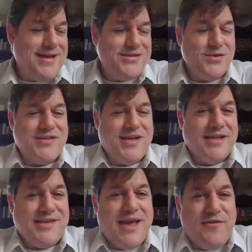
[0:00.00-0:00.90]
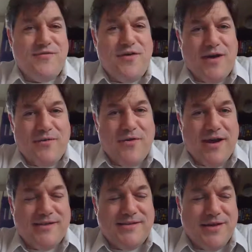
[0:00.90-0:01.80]
so it's kind of fun,
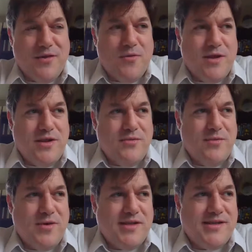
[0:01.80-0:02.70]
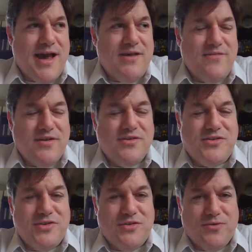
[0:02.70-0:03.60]
right? When we dive
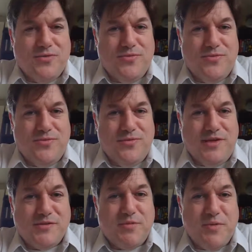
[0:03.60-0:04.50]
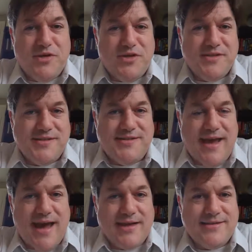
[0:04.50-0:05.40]
into these permissions
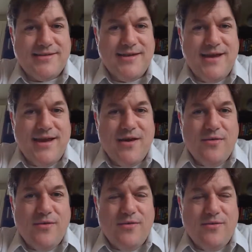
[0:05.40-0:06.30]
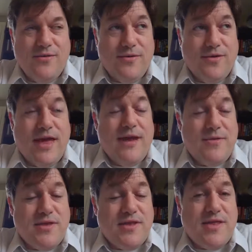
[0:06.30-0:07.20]
attacks,
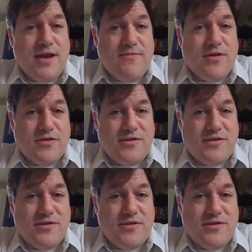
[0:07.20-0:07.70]
like with a lot of other